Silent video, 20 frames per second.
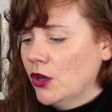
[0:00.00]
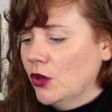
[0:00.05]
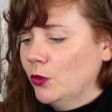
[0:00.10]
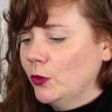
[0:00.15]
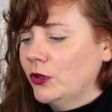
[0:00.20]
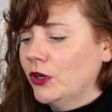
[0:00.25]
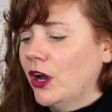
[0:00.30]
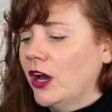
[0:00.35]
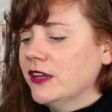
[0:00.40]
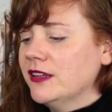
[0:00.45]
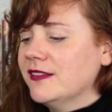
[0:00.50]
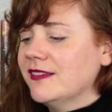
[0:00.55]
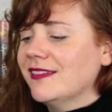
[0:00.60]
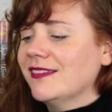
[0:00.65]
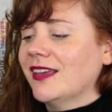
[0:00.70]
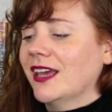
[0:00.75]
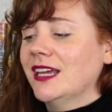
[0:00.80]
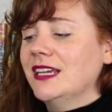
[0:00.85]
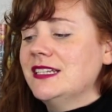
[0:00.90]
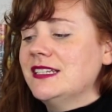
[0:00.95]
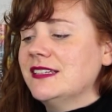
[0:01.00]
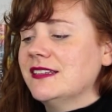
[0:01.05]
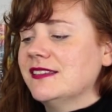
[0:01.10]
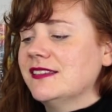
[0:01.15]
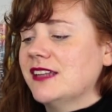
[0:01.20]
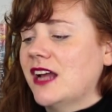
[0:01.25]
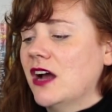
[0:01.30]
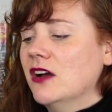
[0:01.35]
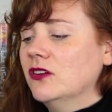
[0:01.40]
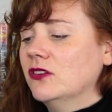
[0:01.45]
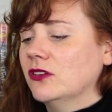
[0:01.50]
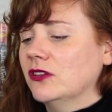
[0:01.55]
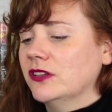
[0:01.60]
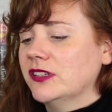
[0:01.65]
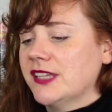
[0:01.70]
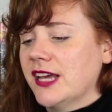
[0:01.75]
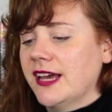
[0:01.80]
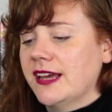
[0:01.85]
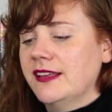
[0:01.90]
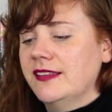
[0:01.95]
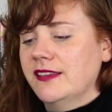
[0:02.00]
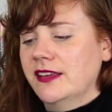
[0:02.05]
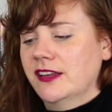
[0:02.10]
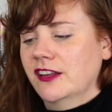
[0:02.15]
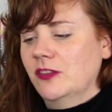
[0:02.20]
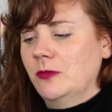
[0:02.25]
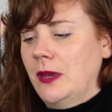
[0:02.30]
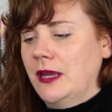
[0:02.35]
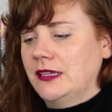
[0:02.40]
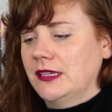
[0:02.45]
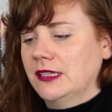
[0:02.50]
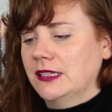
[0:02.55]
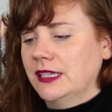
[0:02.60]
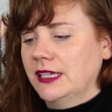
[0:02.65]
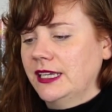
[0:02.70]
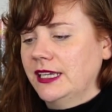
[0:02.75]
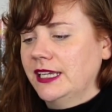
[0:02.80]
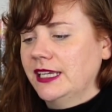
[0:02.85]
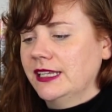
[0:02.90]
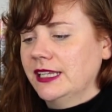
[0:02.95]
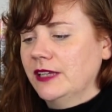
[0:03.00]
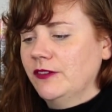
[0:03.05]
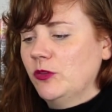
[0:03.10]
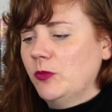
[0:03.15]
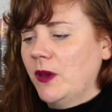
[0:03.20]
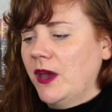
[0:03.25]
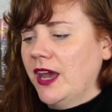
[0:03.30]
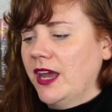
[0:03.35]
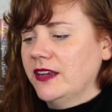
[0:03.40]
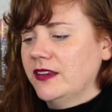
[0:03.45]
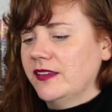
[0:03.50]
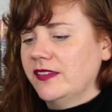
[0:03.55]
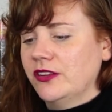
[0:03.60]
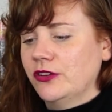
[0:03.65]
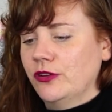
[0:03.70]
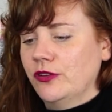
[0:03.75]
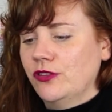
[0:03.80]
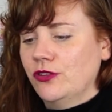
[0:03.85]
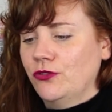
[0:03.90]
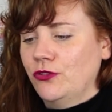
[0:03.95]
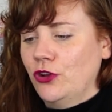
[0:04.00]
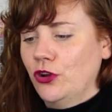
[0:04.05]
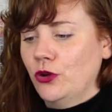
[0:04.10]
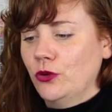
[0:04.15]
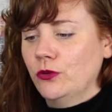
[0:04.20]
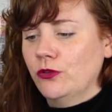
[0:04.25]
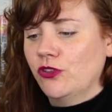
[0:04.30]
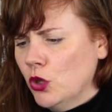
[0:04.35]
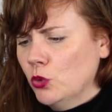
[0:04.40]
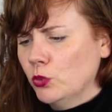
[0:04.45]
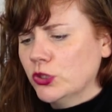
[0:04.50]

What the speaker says: When Auden's scientist uncle dies unexpectedly, he leaves behind a series of notes,